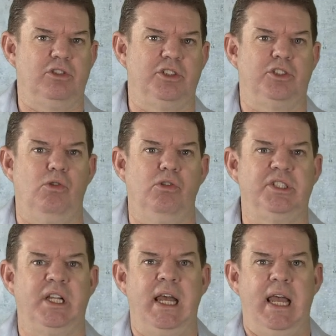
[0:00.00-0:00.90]
to
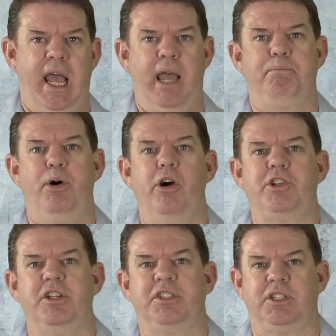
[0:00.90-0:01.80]
source and
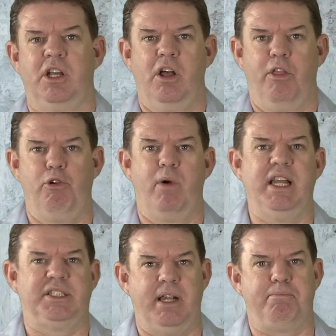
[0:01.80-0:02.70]
purchased through a
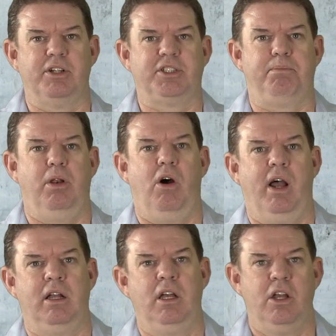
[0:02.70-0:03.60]
separate
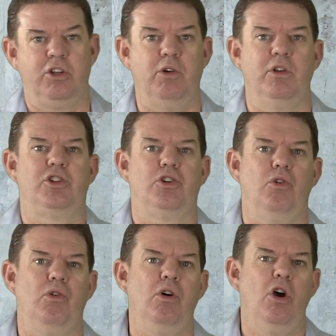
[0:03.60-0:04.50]
supplier to
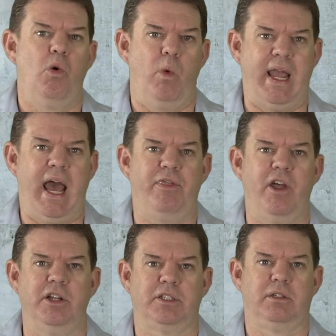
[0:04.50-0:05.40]
ensure we had
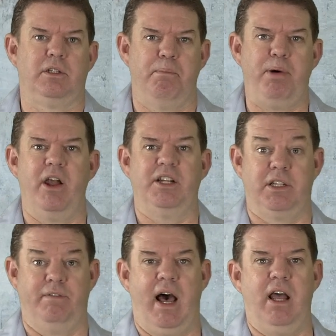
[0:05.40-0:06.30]
those components
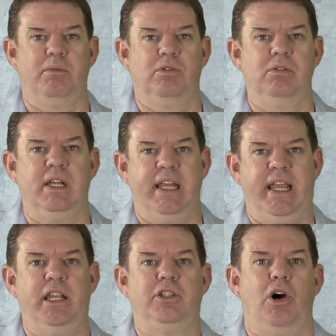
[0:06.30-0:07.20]
available
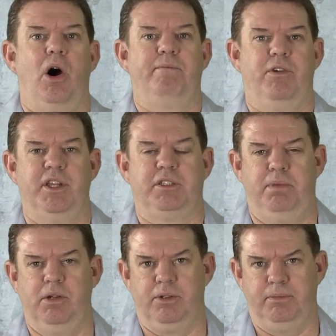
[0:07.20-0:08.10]
in time for this
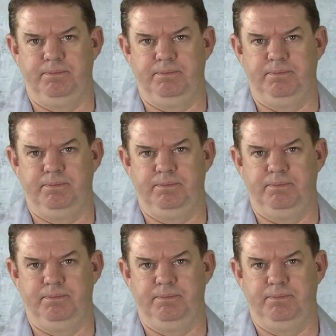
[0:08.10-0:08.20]
build.